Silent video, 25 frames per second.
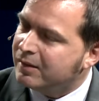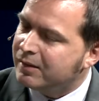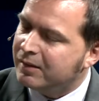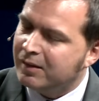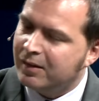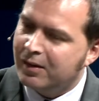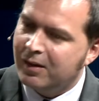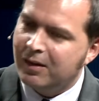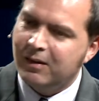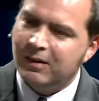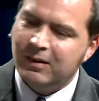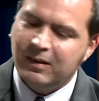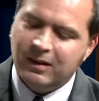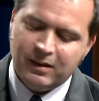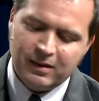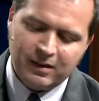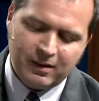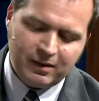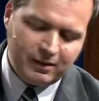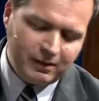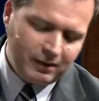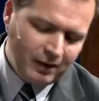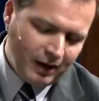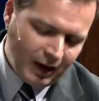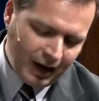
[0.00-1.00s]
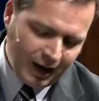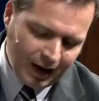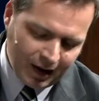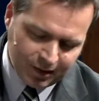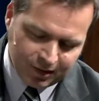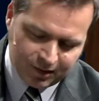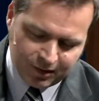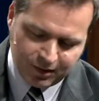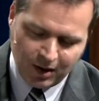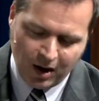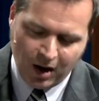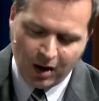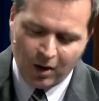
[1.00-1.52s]
It has
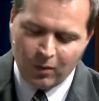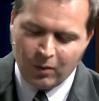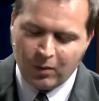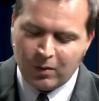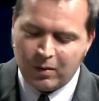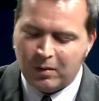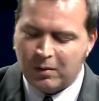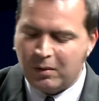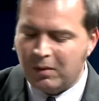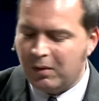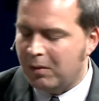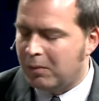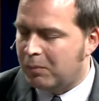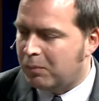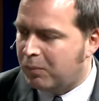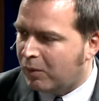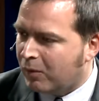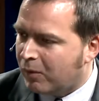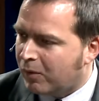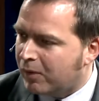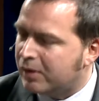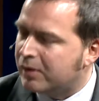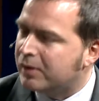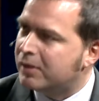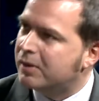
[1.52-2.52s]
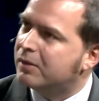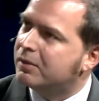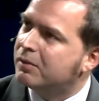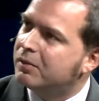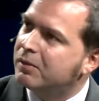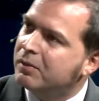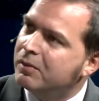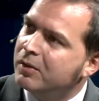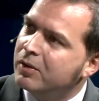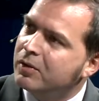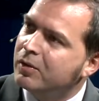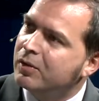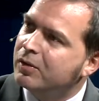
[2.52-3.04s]
now a board,
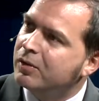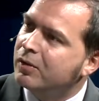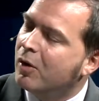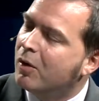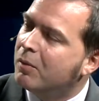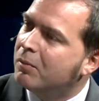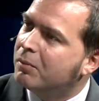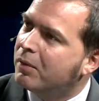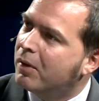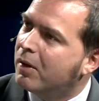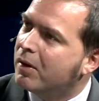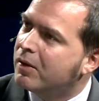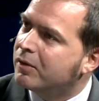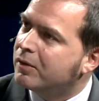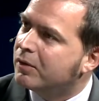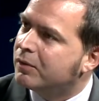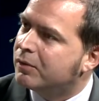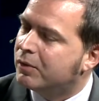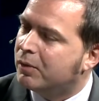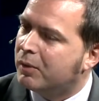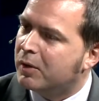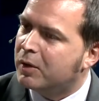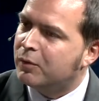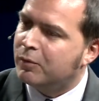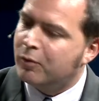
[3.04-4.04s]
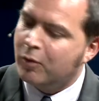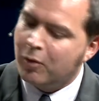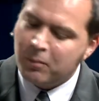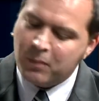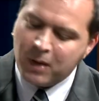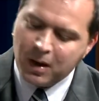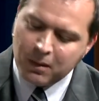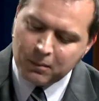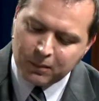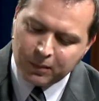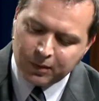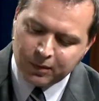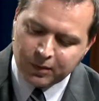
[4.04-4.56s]
which is comprised of 24
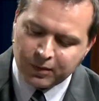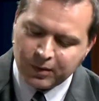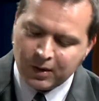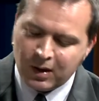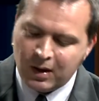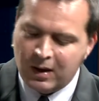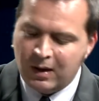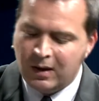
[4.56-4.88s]
members,